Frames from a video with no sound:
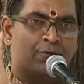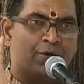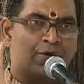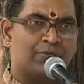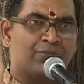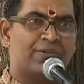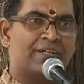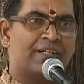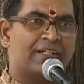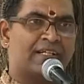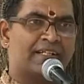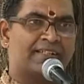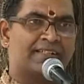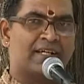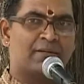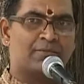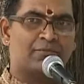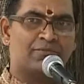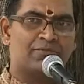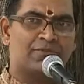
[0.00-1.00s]
perfect
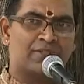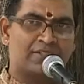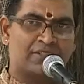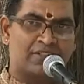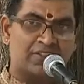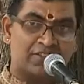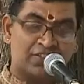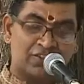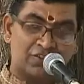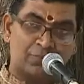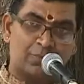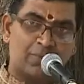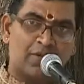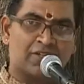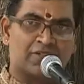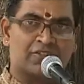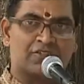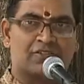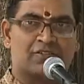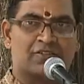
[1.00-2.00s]
example for these 6
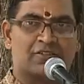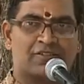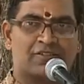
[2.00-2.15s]
parts.